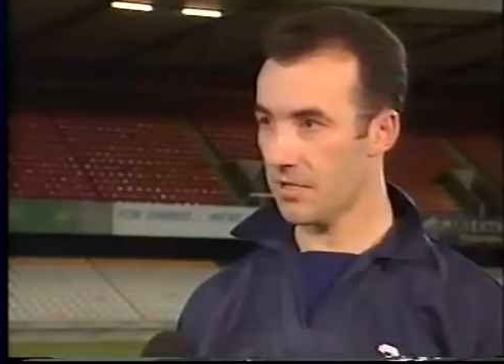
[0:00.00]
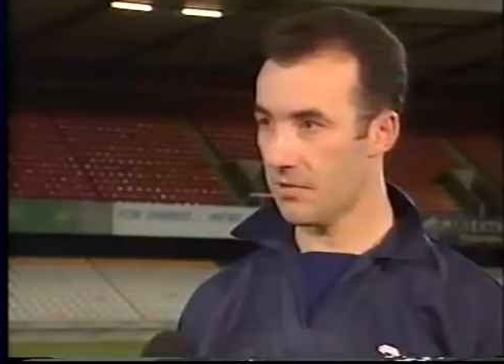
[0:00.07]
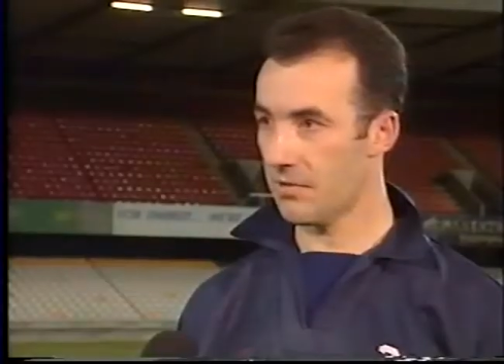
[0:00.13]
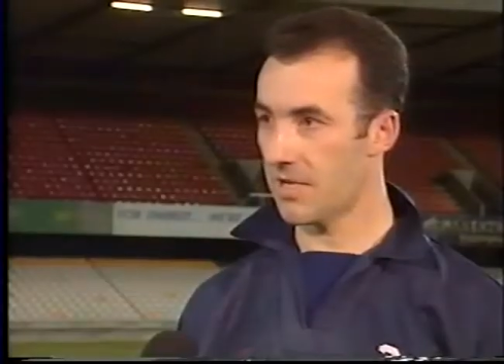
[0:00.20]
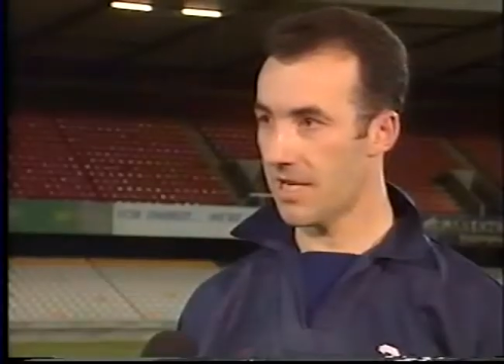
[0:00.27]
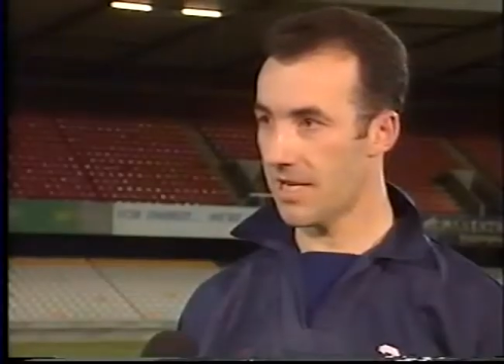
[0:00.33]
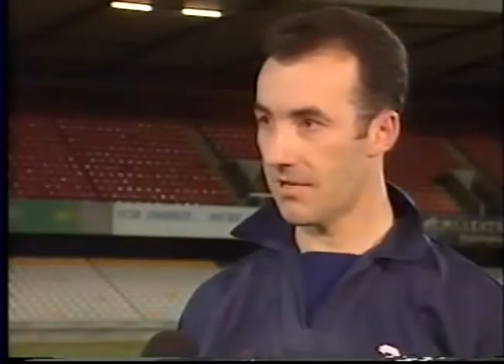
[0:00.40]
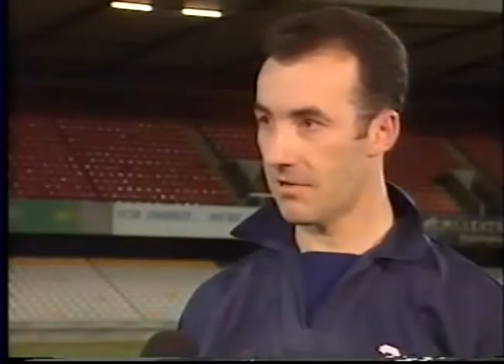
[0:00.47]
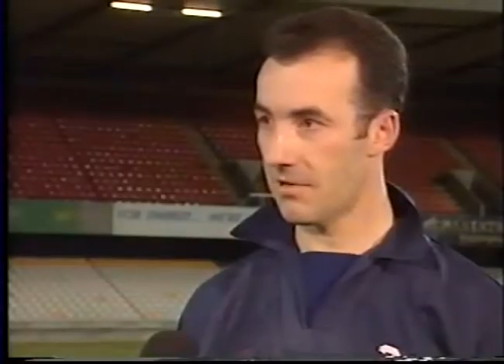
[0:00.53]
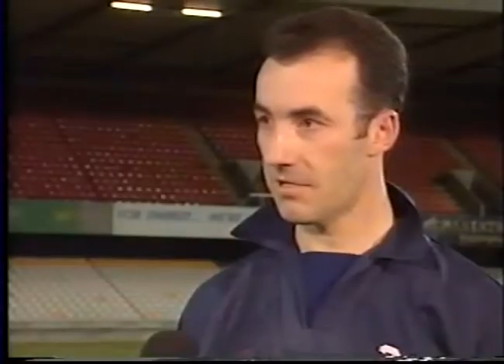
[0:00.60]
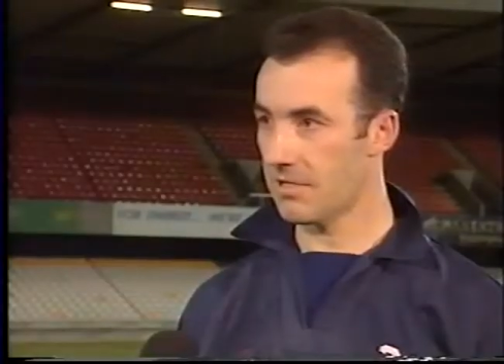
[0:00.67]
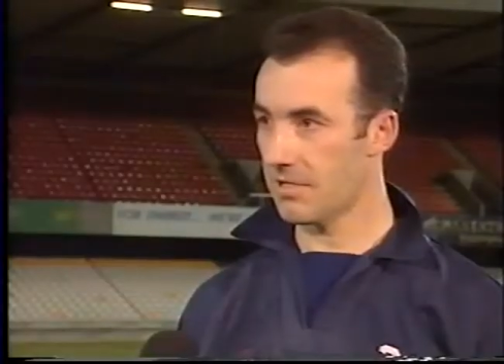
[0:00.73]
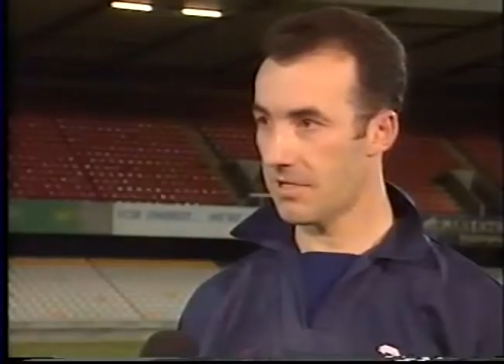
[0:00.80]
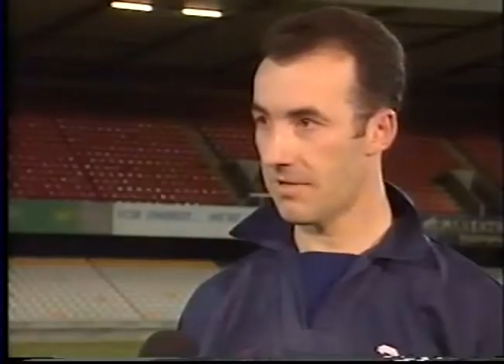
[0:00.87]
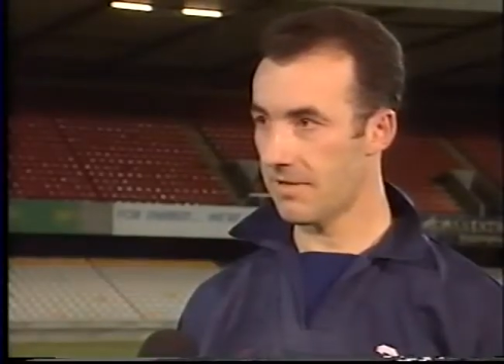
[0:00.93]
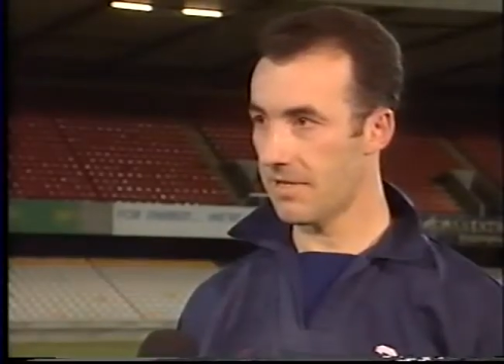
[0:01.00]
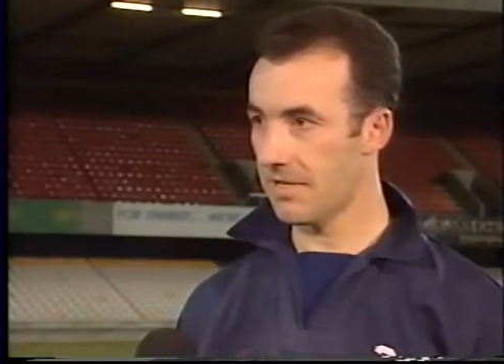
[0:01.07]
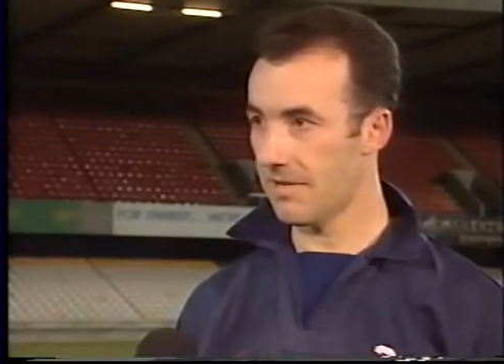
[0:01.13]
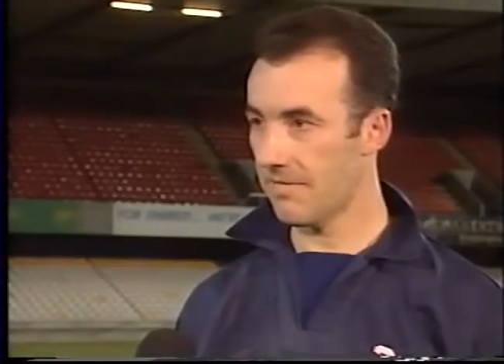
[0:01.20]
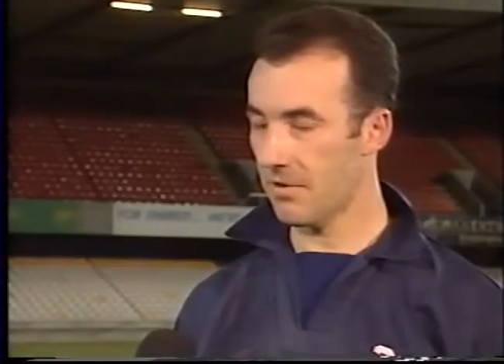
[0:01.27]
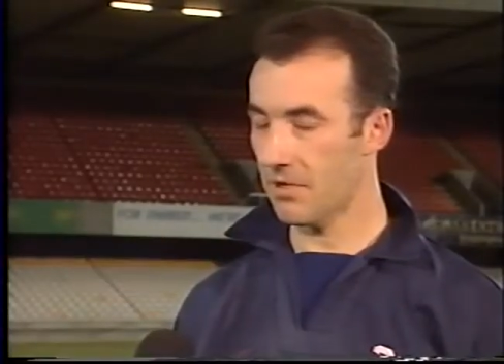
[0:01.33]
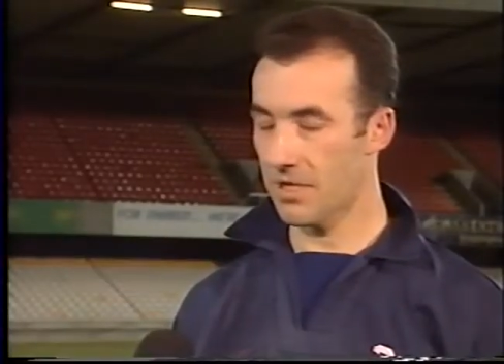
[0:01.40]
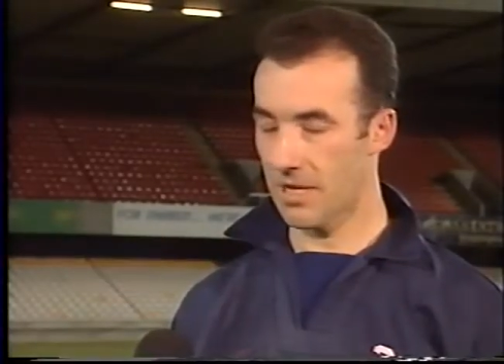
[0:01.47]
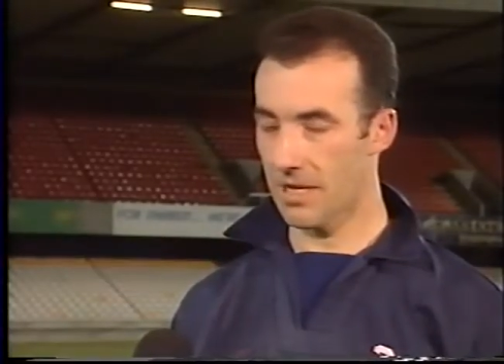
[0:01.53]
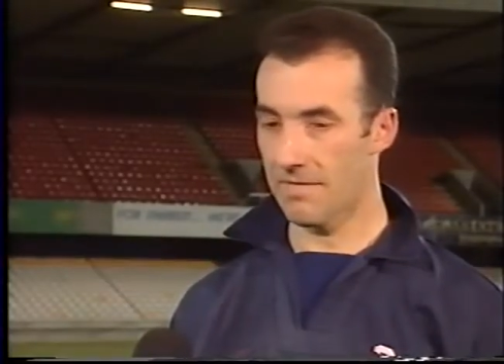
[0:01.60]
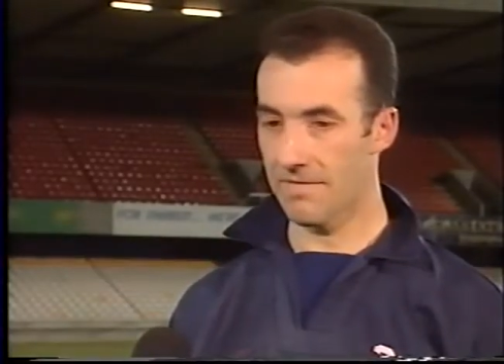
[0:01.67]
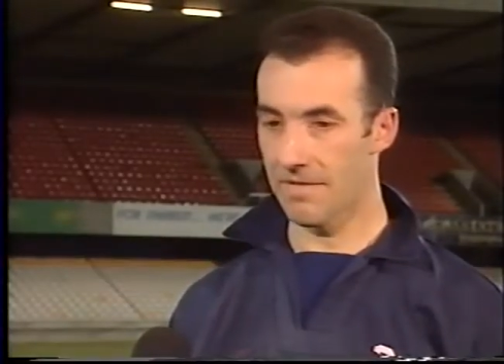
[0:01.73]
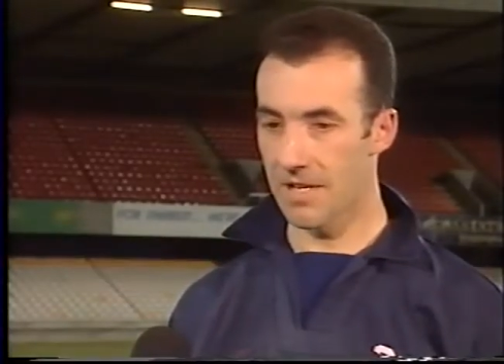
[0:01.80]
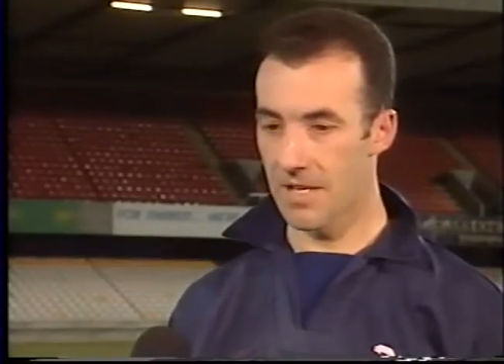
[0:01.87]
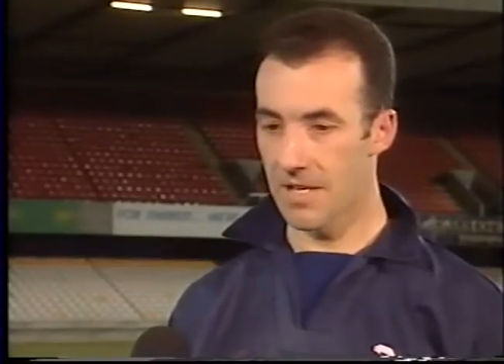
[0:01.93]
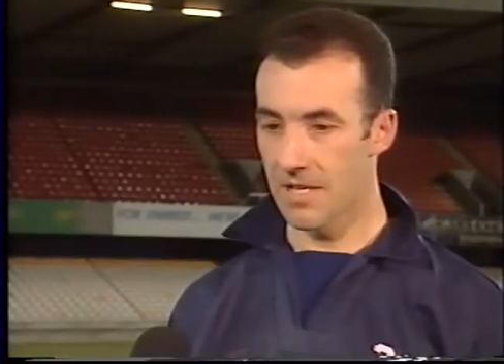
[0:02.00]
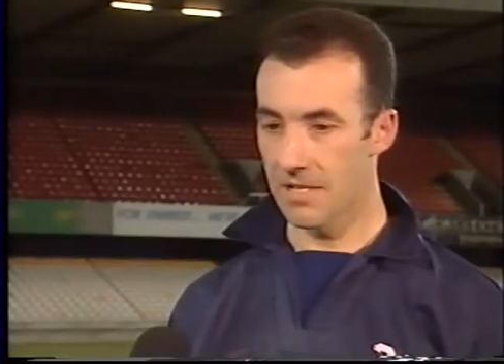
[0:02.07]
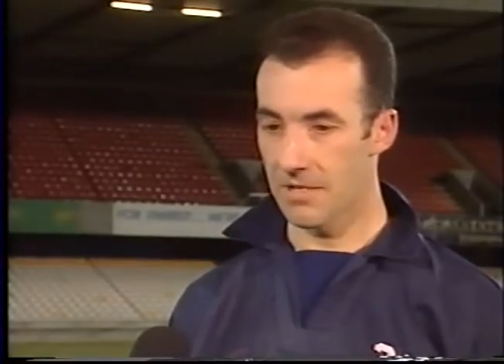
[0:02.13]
if we scored early on in the, the first half,